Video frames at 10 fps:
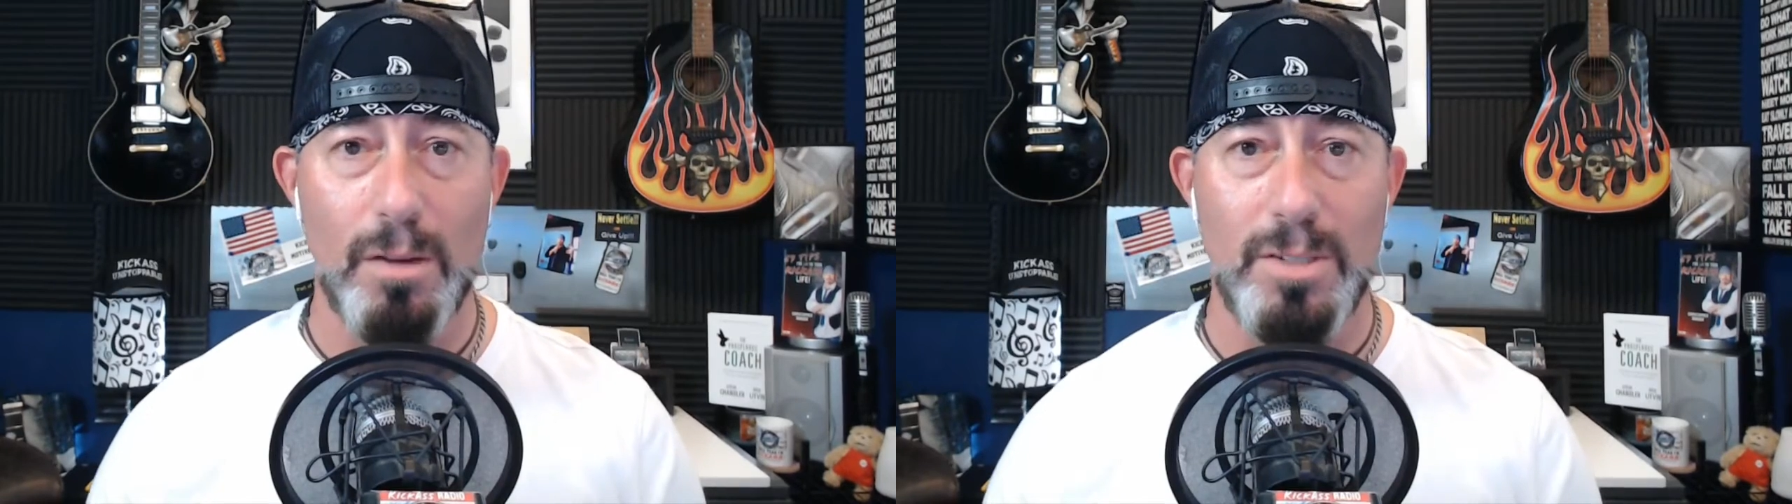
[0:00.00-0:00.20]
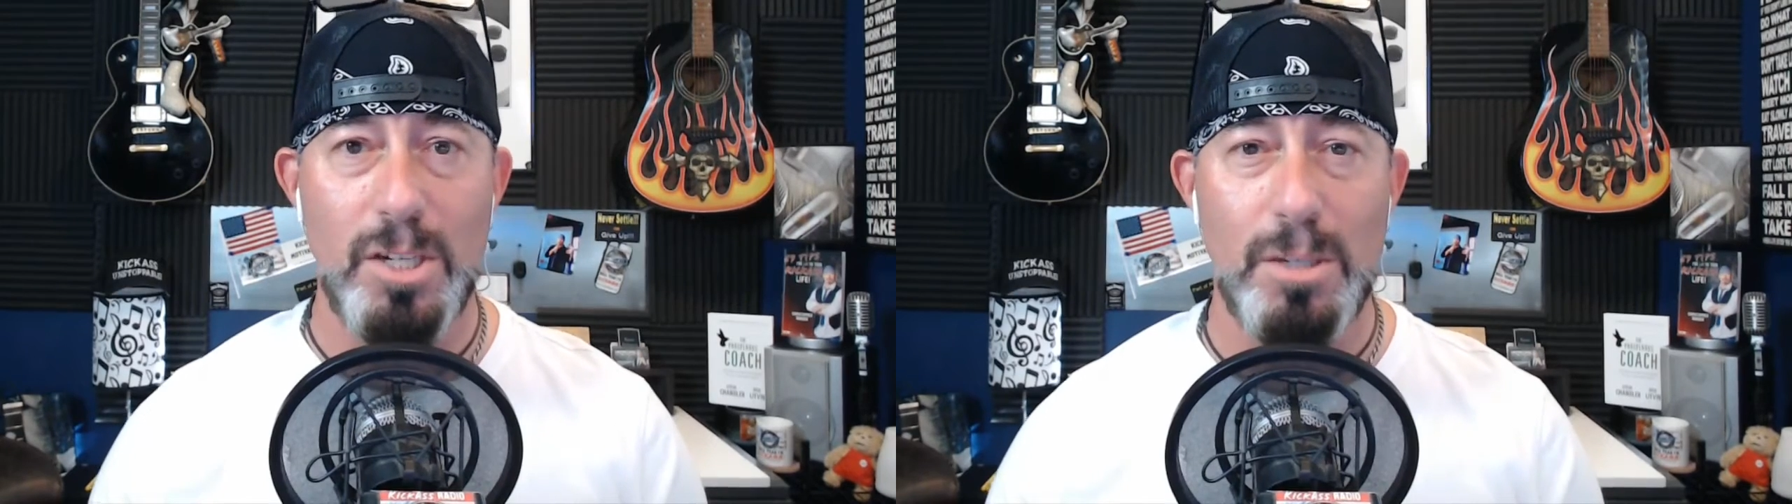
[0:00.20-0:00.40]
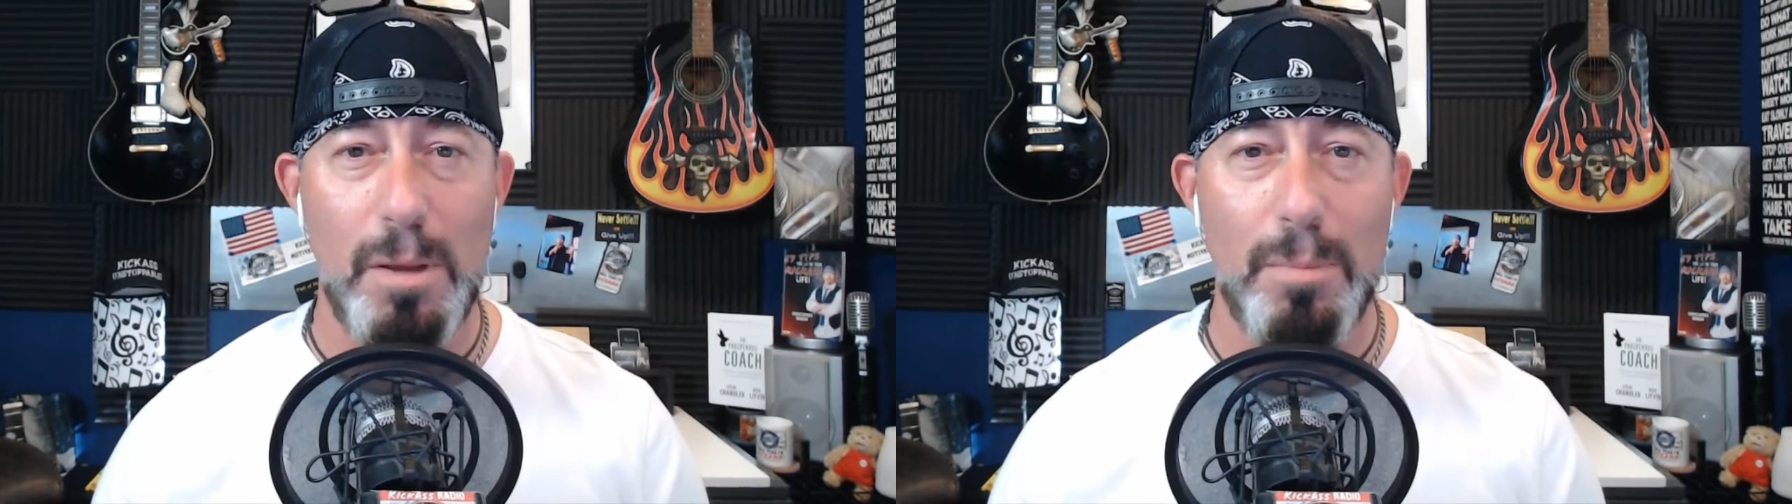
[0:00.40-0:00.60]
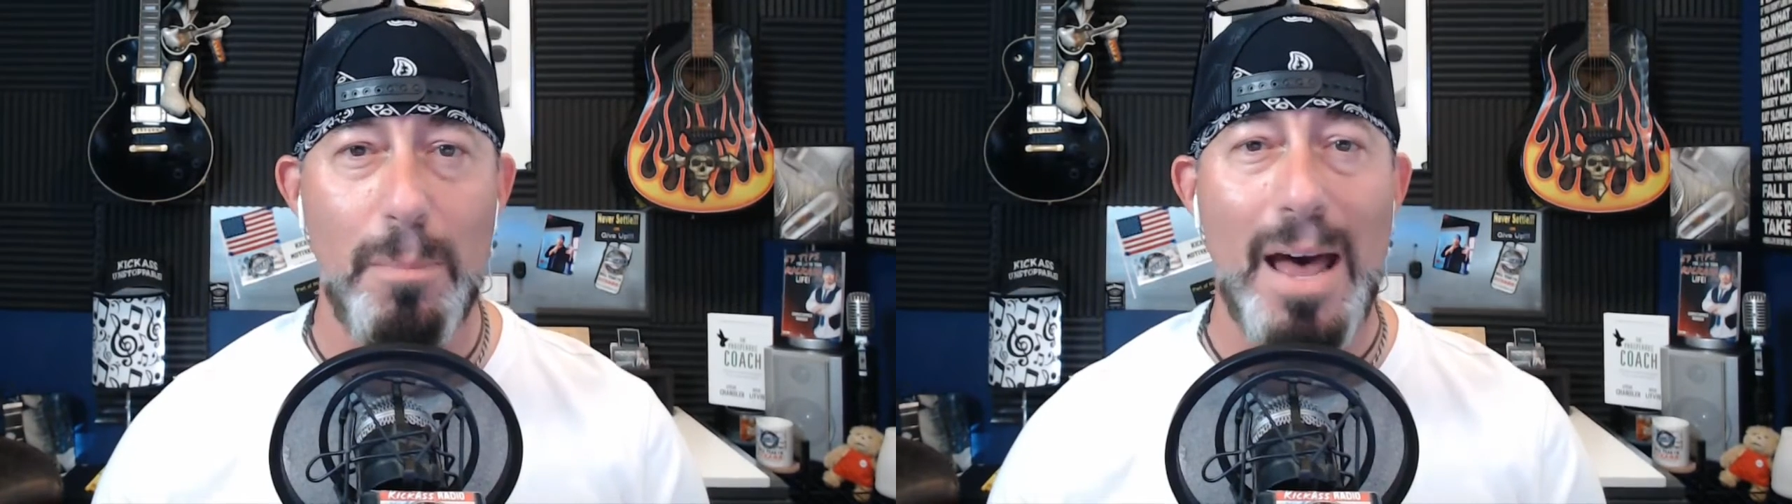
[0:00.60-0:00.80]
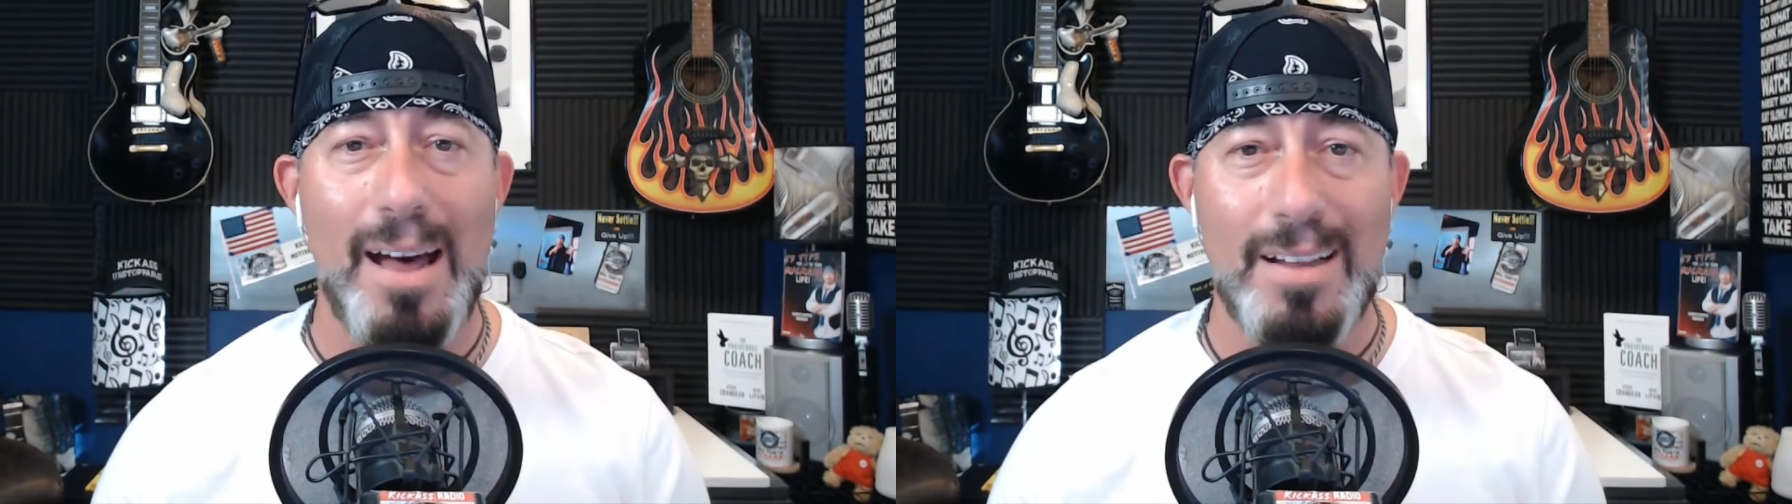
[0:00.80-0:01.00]
teaching people
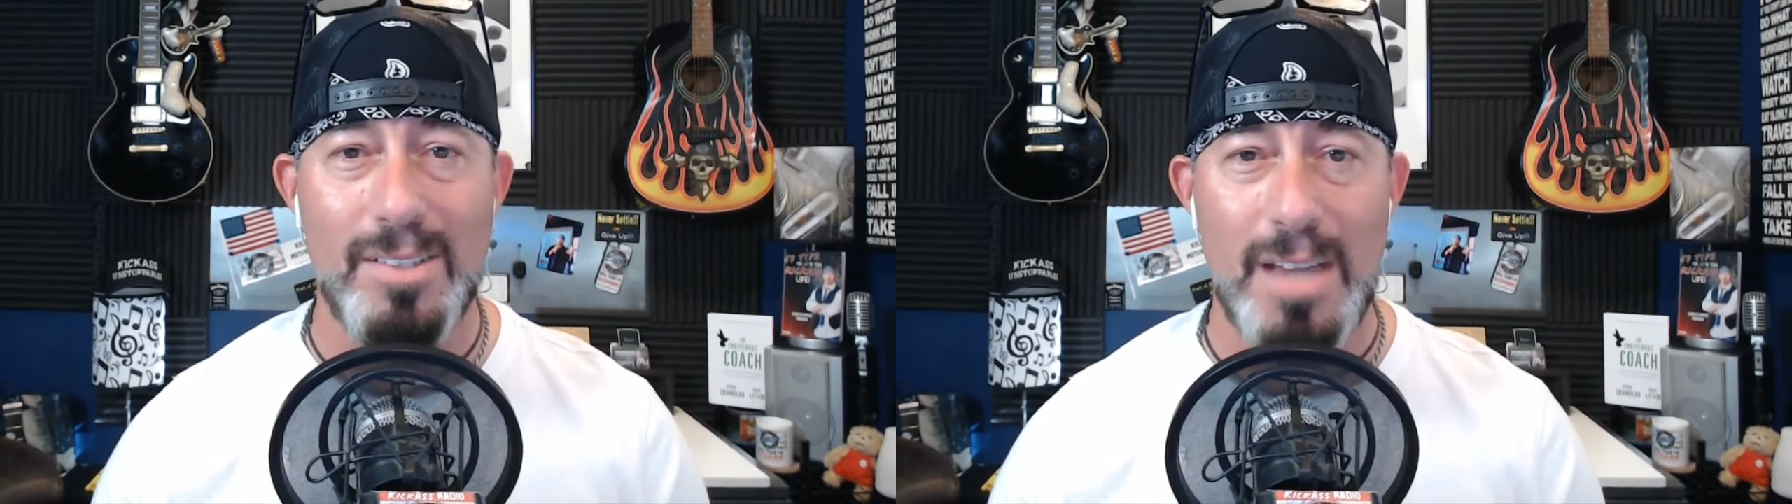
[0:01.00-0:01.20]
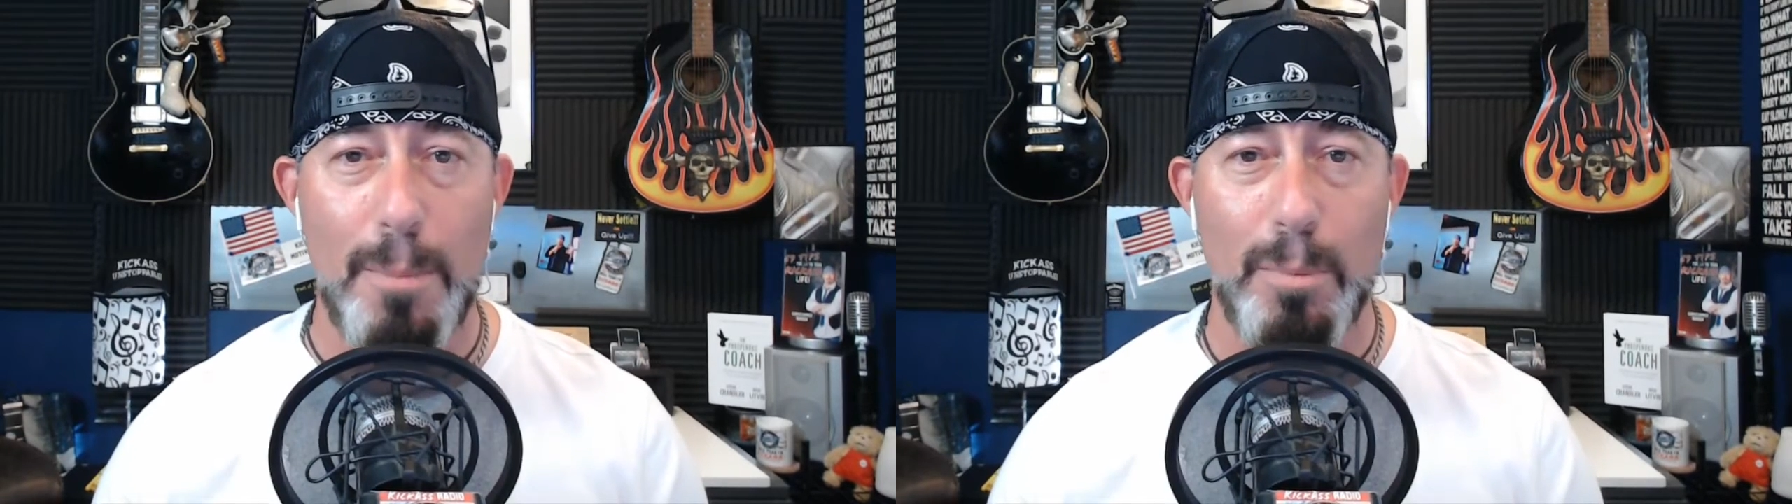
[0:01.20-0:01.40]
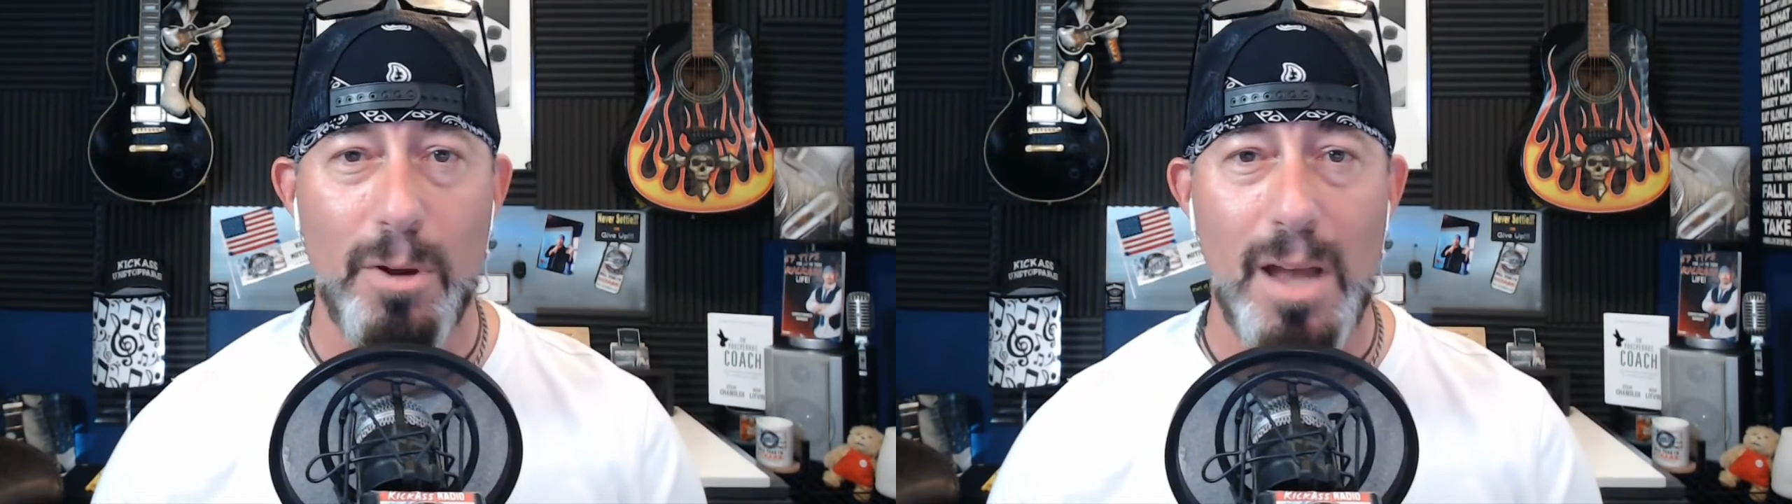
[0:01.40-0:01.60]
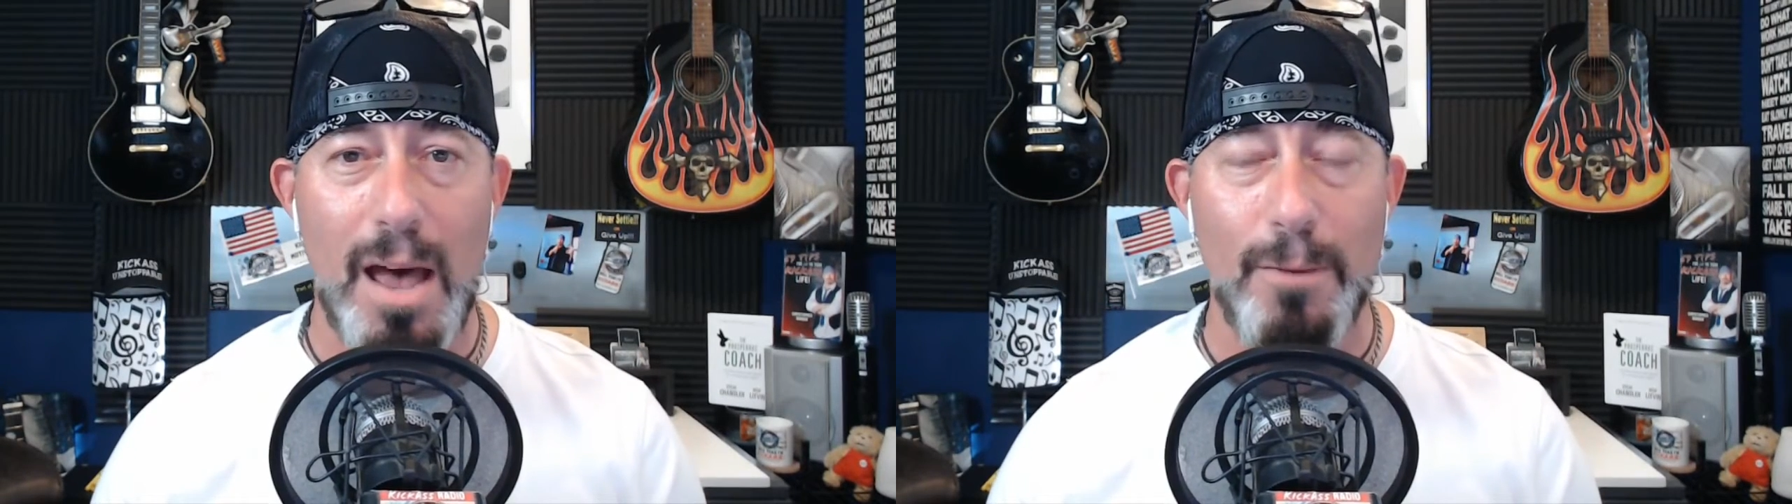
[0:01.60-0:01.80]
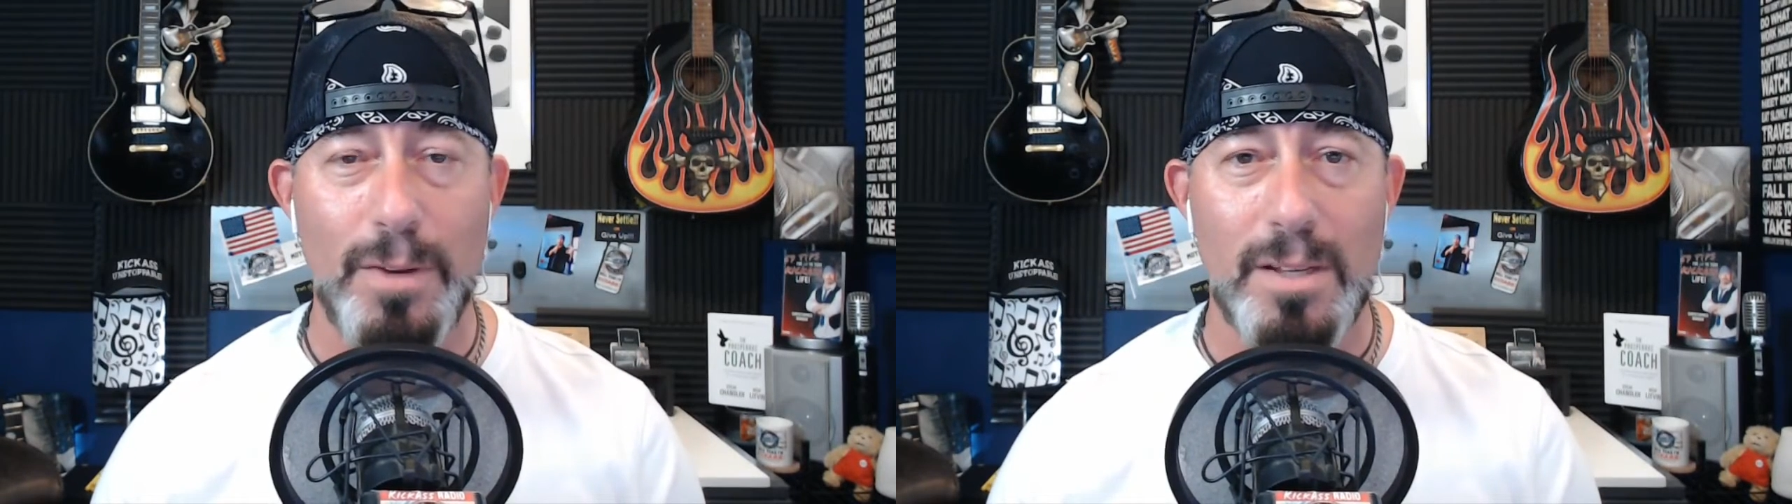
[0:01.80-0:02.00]
about unstoppable
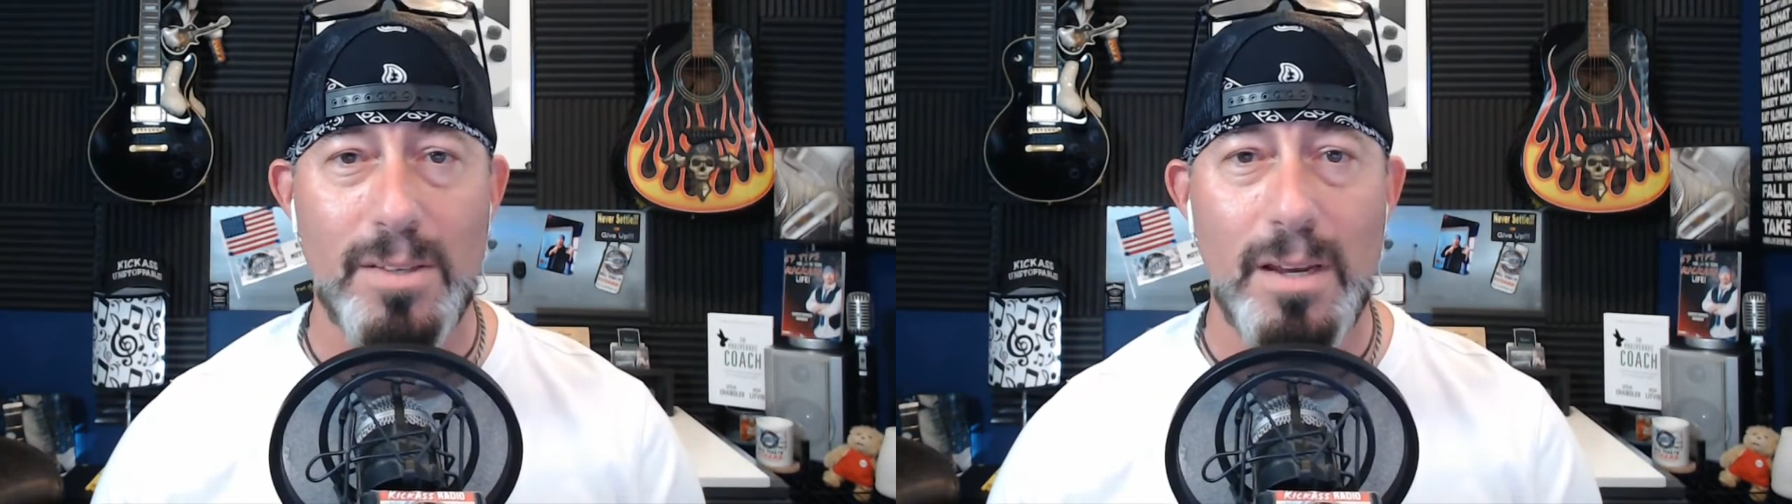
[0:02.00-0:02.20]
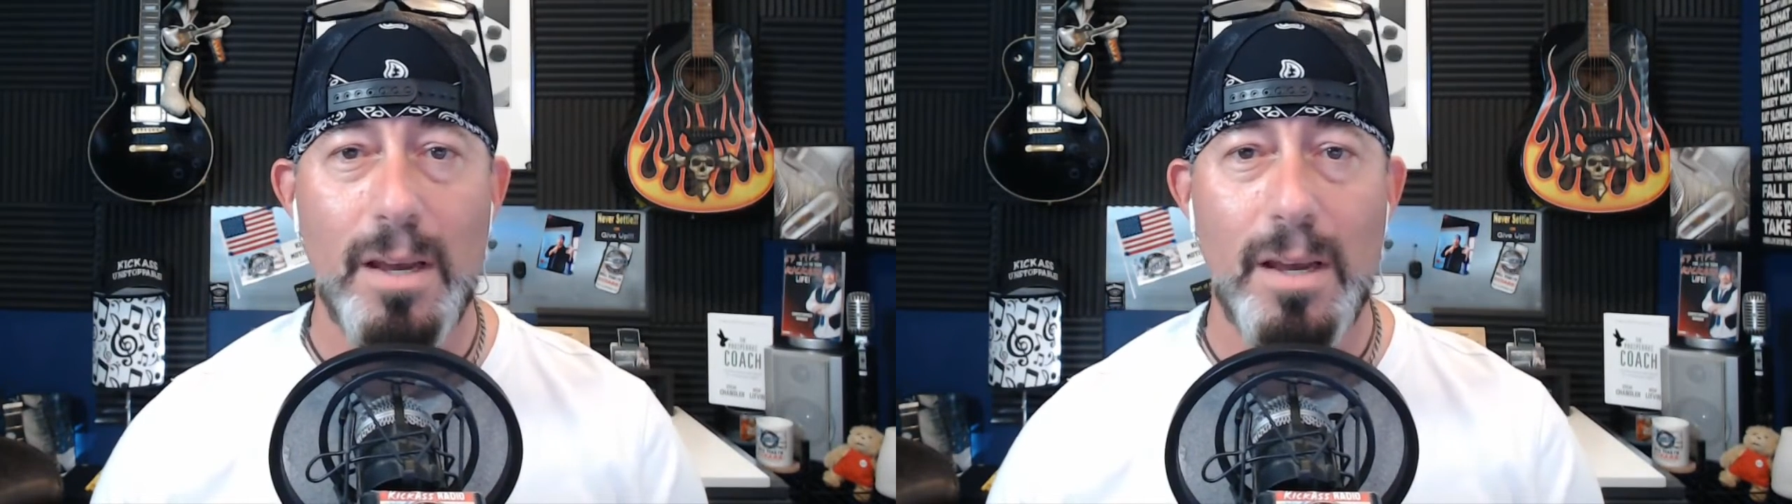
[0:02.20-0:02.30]
confidence,